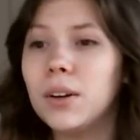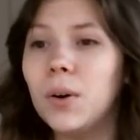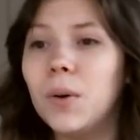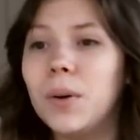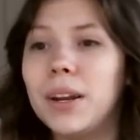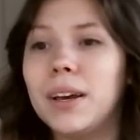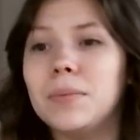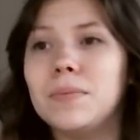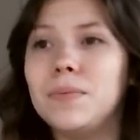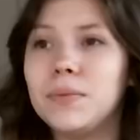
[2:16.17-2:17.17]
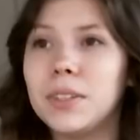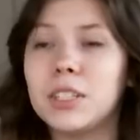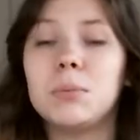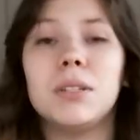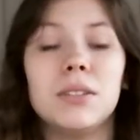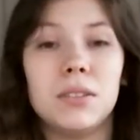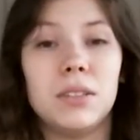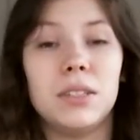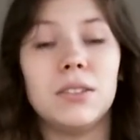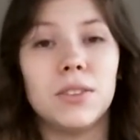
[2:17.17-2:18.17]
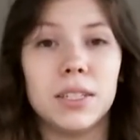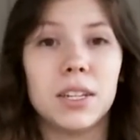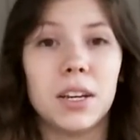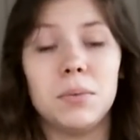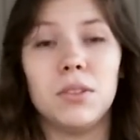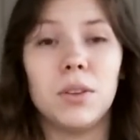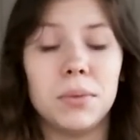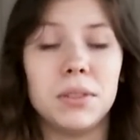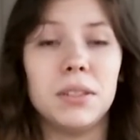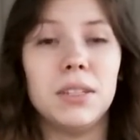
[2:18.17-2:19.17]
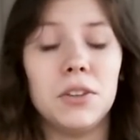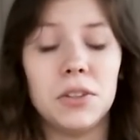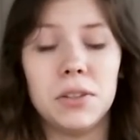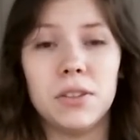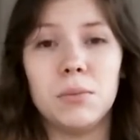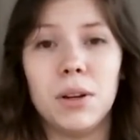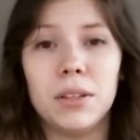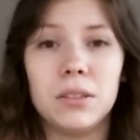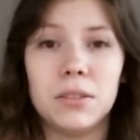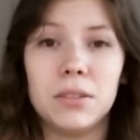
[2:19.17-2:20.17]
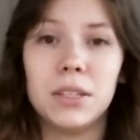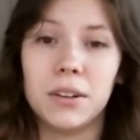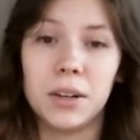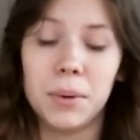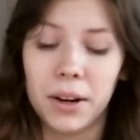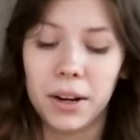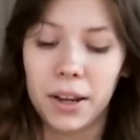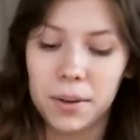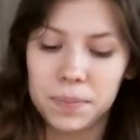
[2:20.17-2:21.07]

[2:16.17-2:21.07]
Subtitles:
go and experience all the different types of representations of monsters here in America.